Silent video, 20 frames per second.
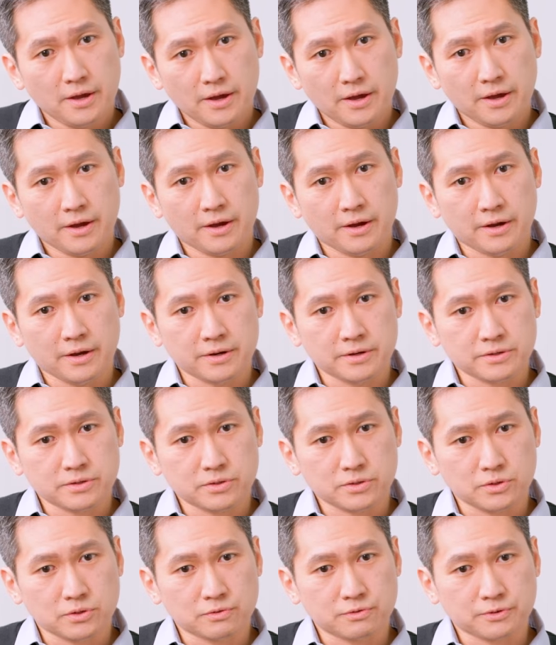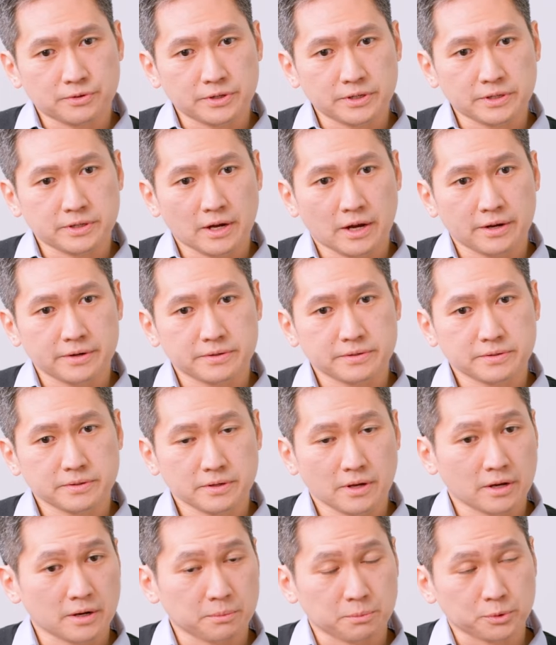And you've already got
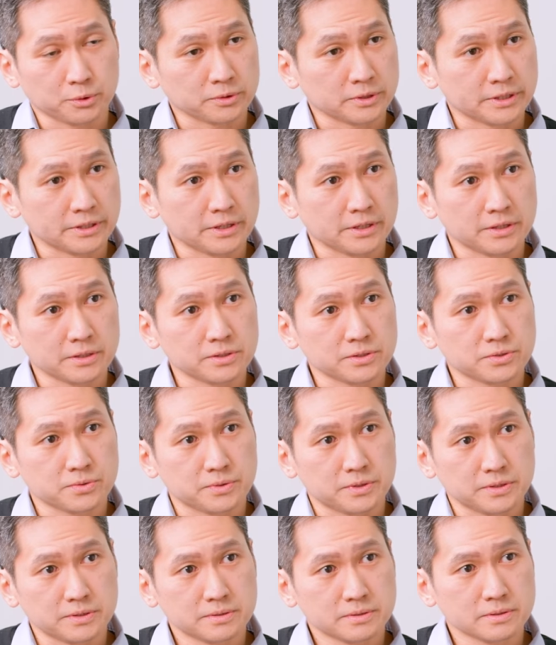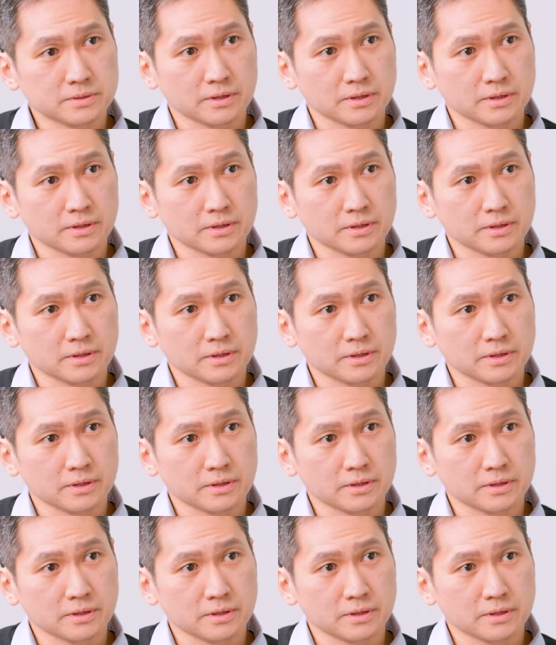world-leading industries,